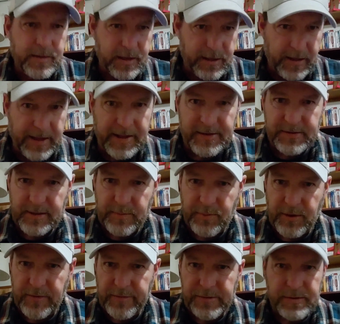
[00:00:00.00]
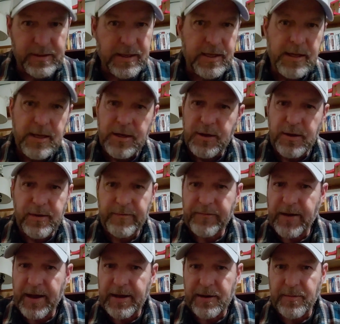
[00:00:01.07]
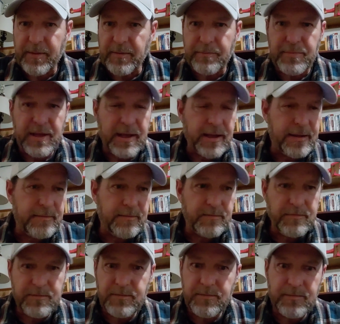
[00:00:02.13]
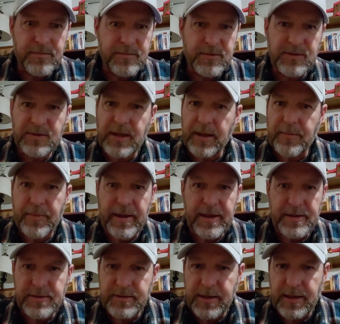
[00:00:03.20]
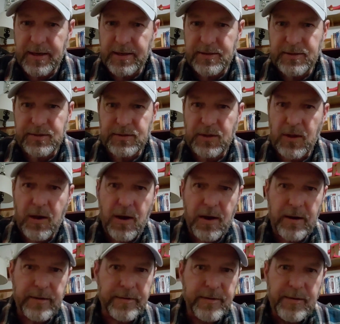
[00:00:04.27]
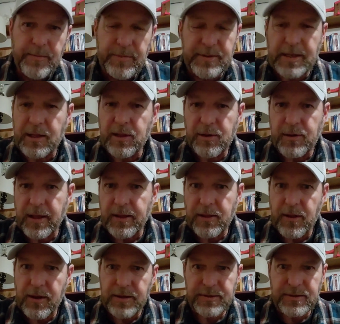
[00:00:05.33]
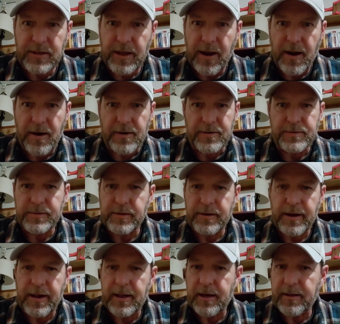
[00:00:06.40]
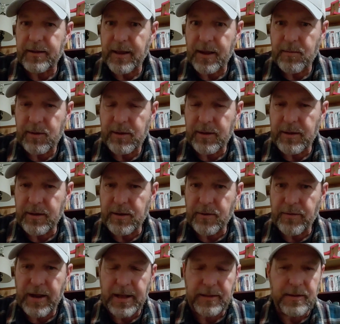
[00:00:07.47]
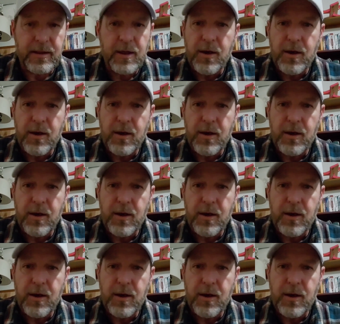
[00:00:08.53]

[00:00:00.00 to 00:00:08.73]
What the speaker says: And like I said previously, you can find them in big stick baits 10 inches long, but they look like long cigars. They're anatomically incorrect.